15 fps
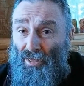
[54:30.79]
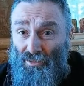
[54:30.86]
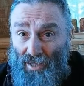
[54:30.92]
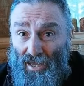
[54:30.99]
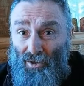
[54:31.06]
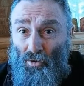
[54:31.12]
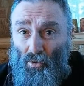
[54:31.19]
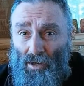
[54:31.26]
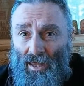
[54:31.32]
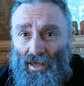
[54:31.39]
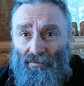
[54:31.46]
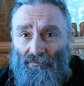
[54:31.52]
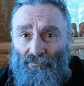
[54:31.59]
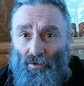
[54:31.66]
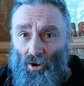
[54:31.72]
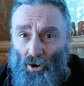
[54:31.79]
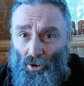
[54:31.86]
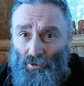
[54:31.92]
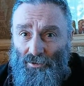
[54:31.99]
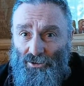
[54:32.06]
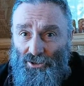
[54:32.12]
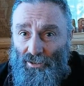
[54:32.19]
they all have
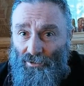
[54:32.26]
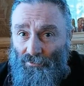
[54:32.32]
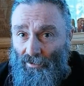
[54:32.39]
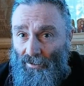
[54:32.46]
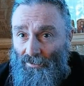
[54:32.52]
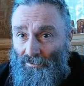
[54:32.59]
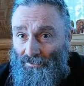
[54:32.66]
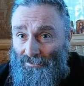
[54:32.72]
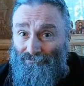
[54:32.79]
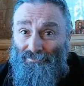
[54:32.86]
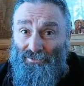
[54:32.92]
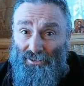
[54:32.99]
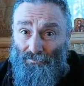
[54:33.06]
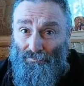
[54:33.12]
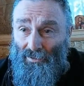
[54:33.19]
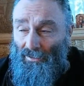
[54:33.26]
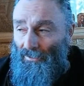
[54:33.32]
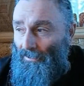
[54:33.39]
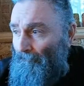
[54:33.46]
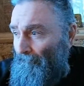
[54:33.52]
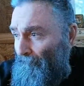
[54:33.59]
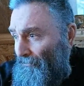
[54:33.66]
Honda generators typically.